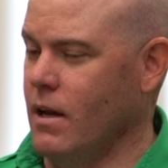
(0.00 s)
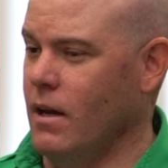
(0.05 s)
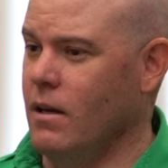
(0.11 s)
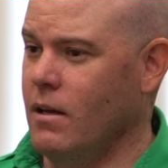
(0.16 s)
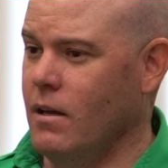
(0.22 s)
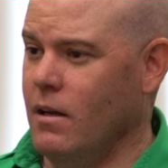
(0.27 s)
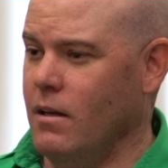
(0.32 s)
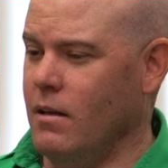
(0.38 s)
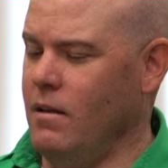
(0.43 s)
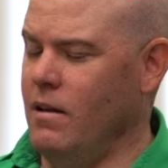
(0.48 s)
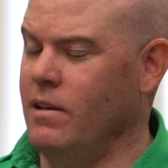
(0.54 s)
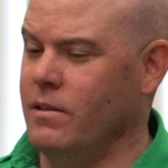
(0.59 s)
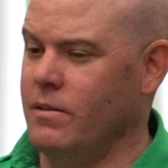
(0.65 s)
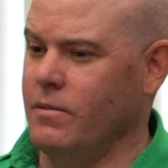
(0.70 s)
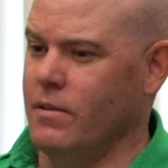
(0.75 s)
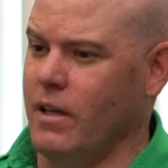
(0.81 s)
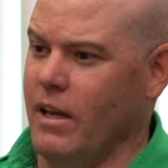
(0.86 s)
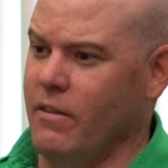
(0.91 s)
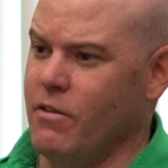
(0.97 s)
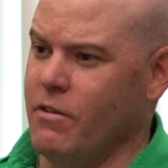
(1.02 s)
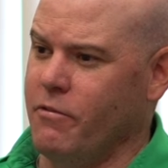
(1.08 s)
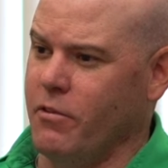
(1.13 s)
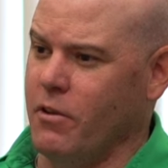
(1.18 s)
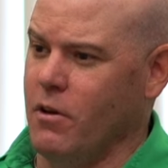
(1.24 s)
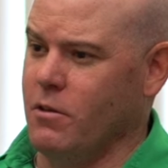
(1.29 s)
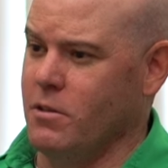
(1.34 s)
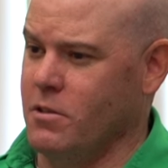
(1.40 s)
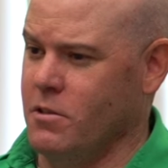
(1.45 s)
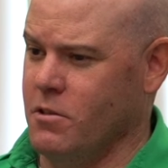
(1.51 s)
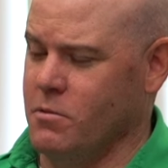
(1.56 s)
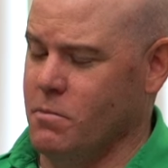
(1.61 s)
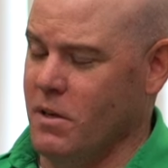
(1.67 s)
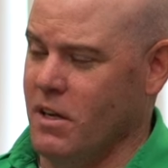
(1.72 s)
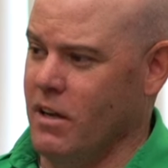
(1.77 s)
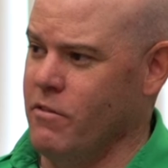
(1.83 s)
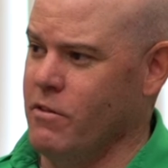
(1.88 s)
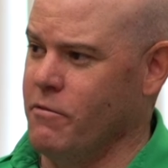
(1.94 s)
Yeah. Evenflow
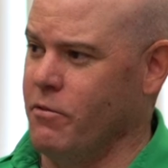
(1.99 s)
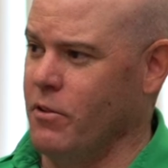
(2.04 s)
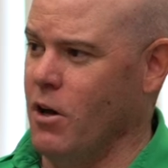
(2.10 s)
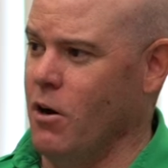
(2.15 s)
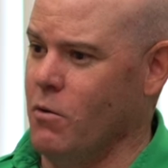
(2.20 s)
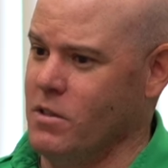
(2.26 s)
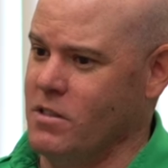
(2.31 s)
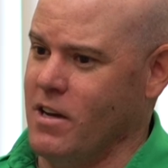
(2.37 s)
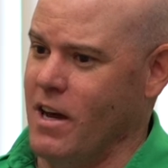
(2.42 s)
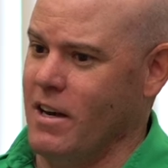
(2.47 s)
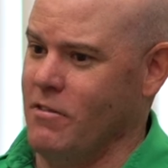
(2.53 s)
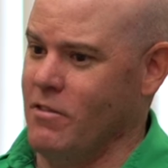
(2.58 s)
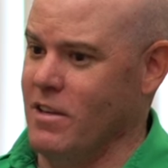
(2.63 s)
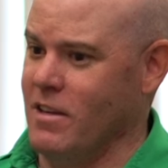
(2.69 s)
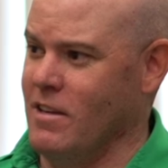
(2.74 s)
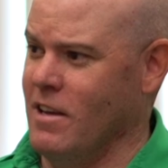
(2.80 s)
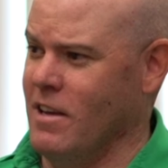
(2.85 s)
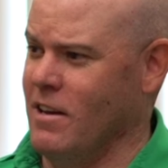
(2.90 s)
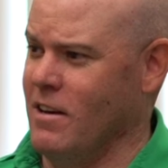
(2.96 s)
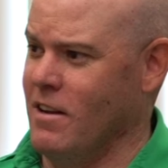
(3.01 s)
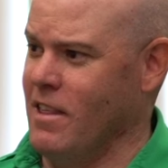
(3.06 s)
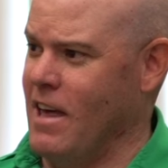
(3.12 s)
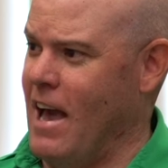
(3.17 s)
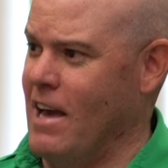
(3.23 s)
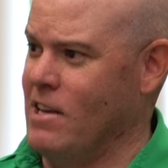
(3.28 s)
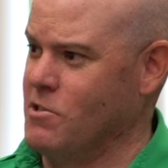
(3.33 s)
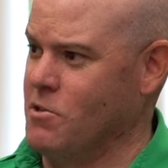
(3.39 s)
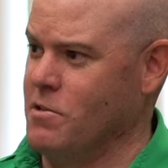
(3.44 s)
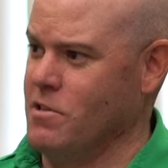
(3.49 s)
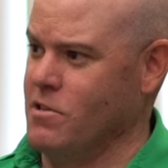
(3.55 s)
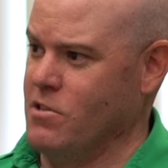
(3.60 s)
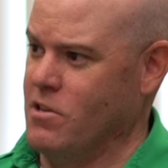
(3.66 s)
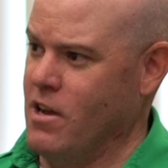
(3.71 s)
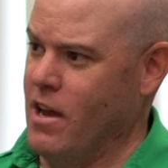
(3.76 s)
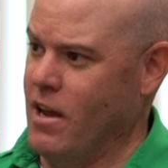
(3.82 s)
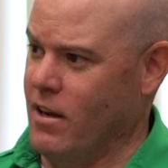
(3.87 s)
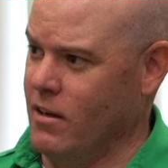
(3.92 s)
is kind of the yin to the
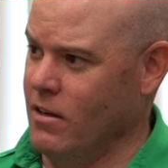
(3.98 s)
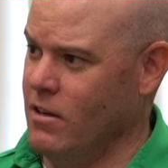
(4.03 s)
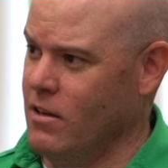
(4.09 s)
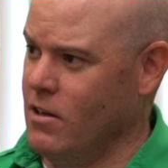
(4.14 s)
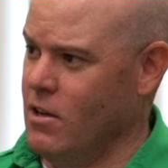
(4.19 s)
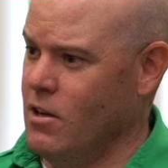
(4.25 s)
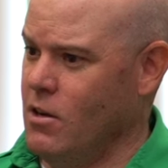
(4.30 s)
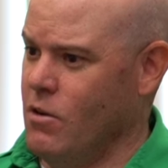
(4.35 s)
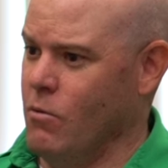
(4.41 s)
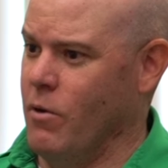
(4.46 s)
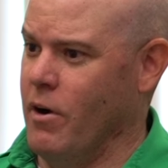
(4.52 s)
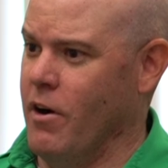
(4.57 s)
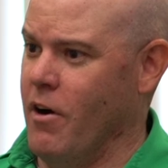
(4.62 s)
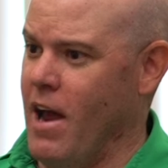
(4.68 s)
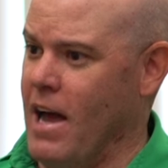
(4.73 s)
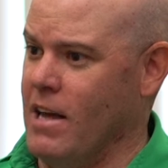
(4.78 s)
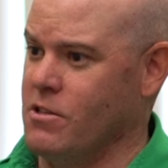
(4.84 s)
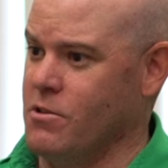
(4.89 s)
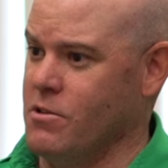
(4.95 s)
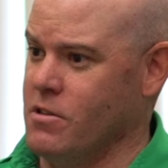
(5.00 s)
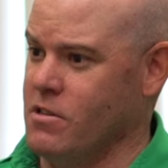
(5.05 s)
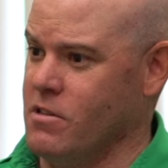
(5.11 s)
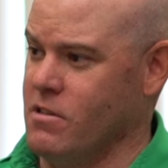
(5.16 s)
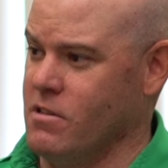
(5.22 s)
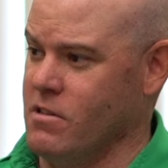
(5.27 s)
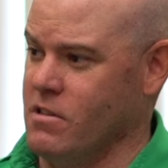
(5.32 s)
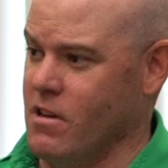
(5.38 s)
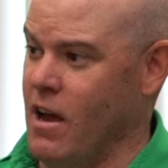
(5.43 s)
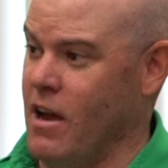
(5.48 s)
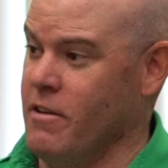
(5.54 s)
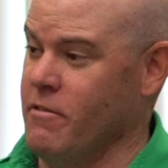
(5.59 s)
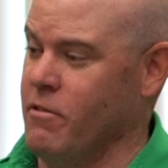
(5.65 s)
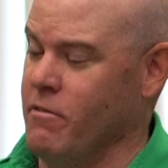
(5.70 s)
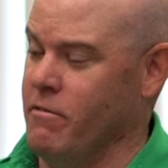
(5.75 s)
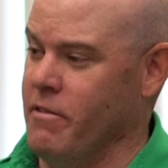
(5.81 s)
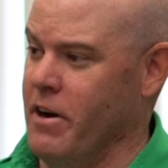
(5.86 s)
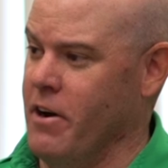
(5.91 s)
hazardous yang, where hazardous is
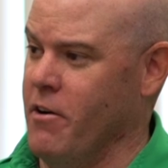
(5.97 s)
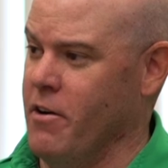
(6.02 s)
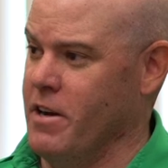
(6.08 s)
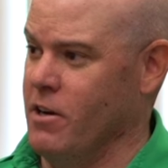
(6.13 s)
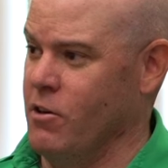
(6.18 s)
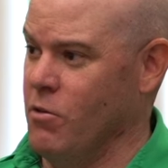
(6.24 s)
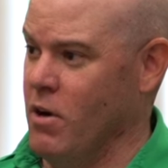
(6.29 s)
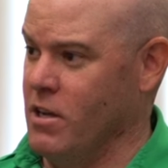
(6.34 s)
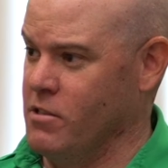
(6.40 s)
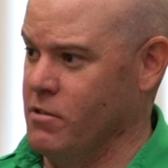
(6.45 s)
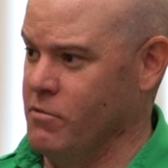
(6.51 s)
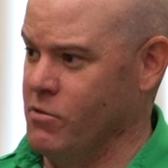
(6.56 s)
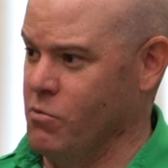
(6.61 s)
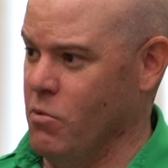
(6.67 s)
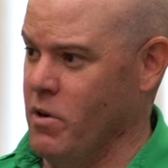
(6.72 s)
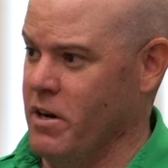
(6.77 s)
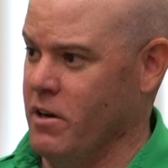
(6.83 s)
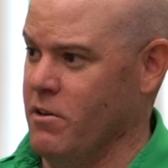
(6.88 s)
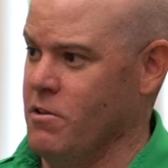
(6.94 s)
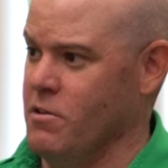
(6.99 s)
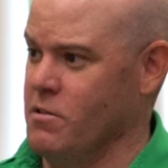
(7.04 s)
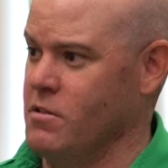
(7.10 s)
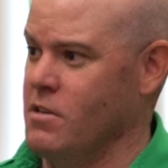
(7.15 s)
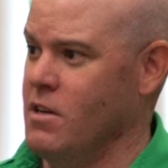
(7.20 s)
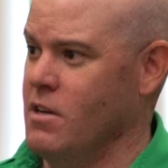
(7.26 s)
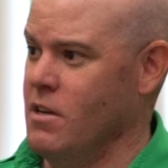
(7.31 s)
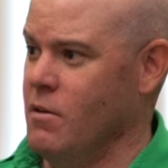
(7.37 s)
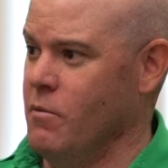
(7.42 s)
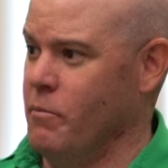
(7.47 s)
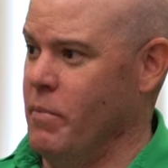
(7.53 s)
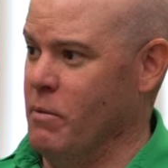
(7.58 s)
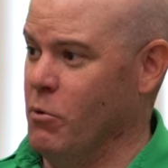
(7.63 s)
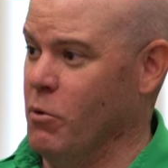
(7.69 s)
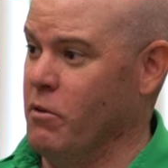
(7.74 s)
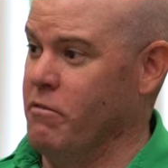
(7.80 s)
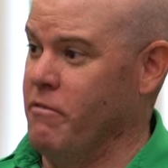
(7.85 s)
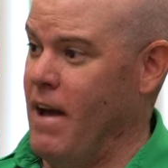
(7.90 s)
designed for very aggressive swingers,
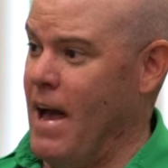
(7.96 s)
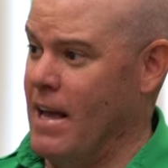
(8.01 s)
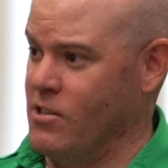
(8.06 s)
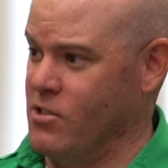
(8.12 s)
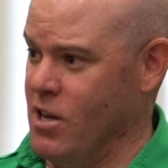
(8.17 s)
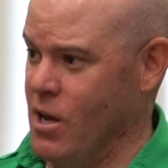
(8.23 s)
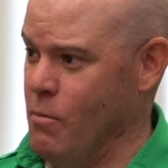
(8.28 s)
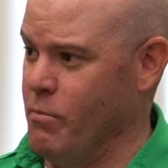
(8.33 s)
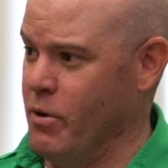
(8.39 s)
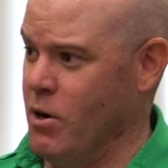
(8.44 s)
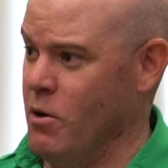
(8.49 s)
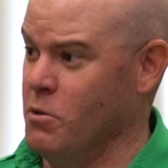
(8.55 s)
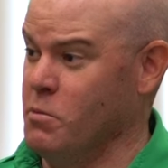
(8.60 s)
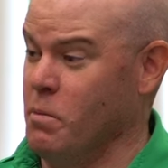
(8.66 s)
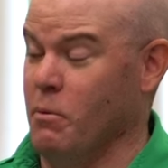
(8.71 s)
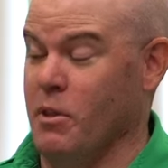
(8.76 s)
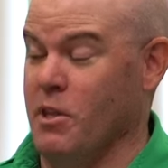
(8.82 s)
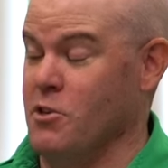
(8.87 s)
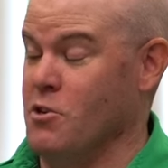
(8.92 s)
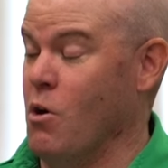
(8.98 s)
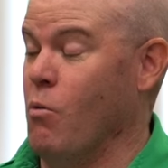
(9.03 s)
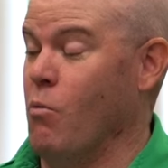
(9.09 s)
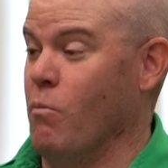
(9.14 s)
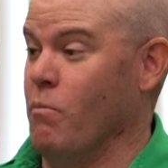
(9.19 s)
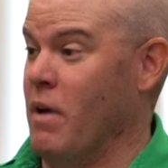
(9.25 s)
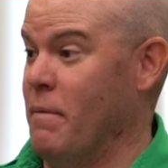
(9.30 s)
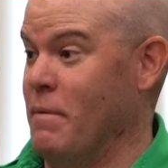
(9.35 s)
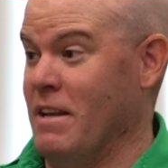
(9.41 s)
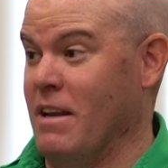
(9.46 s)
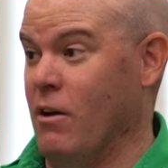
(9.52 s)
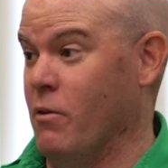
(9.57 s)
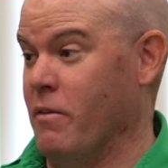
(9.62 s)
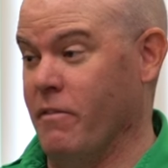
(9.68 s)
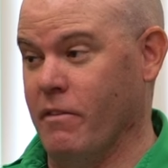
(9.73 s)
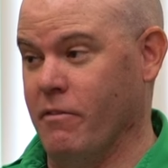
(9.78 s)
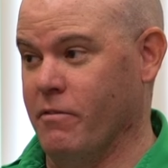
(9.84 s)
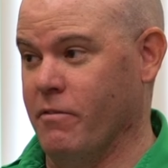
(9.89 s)
people with fast tempos, people that don't
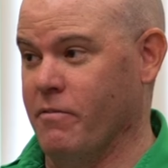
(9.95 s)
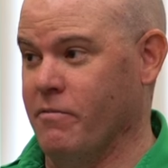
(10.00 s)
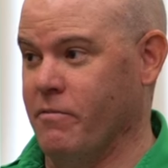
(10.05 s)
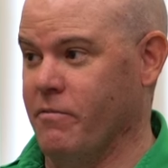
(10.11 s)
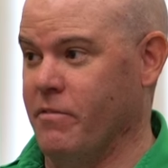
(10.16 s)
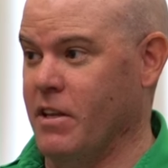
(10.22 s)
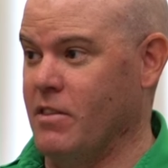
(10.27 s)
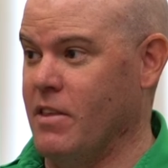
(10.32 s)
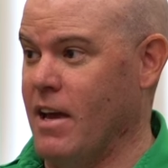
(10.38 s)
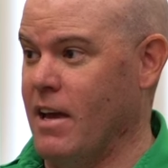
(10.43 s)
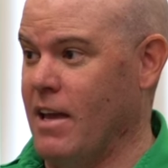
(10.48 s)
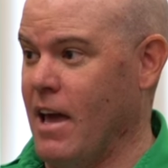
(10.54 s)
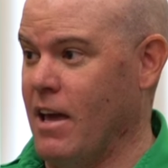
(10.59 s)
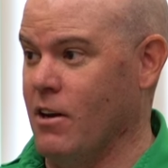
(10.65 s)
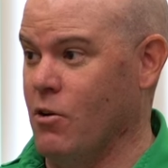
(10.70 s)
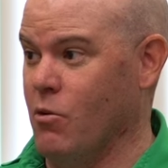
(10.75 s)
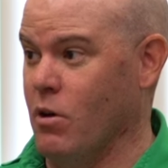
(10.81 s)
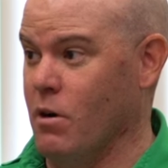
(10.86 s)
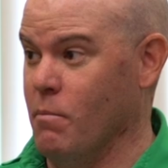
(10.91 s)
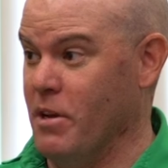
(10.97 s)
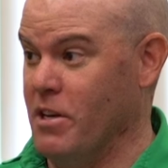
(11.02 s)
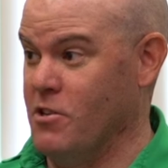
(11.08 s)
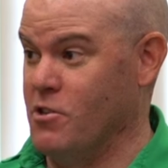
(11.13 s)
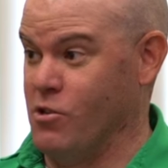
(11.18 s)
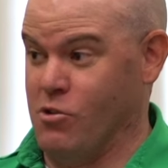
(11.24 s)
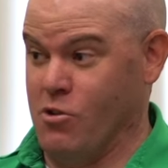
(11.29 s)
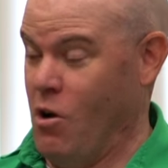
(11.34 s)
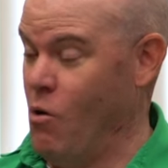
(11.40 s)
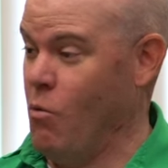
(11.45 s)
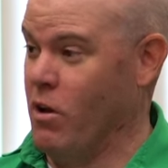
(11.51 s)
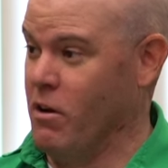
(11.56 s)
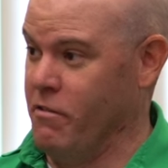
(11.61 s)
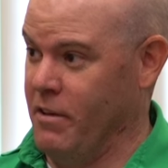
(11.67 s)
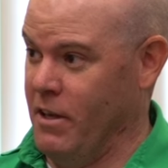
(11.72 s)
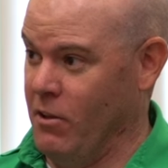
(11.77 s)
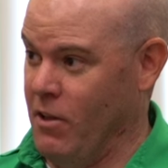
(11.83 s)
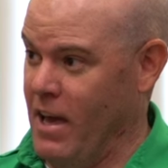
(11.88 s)
even fit that category, but just don't
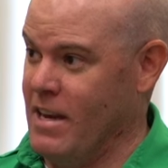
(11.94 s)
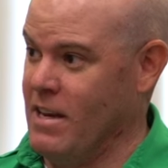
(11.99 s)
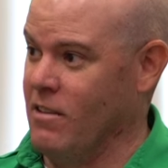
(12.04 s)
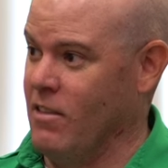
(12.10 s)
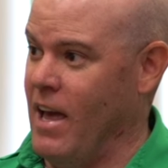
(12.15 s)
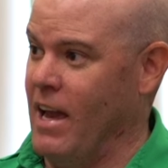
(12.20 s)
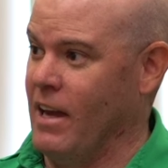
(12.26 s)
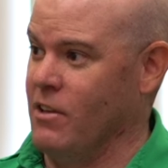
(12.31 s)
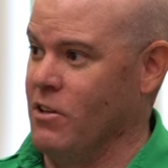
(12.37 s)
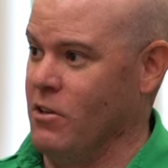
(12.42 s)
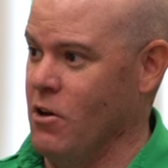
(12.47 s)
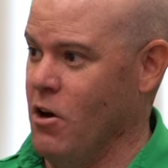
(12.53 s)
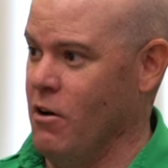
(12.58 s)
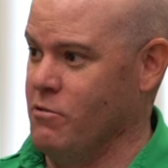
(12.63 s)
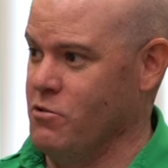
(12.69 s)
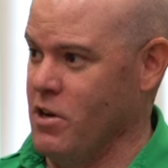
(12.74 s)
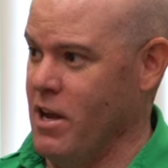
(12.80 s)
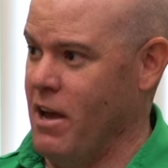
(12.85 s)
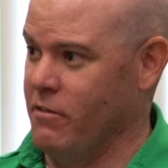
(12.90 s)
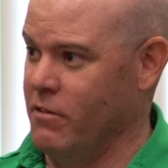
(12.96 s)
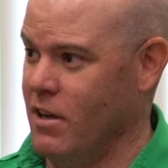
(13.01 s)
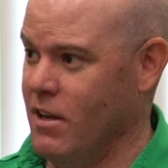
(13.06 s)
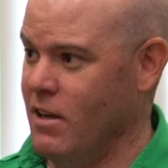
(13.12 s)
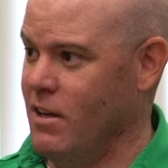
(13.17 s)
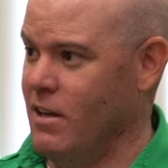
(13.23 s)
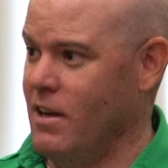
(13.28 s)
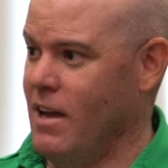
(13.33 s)
want to feel any lag in the golf shaft.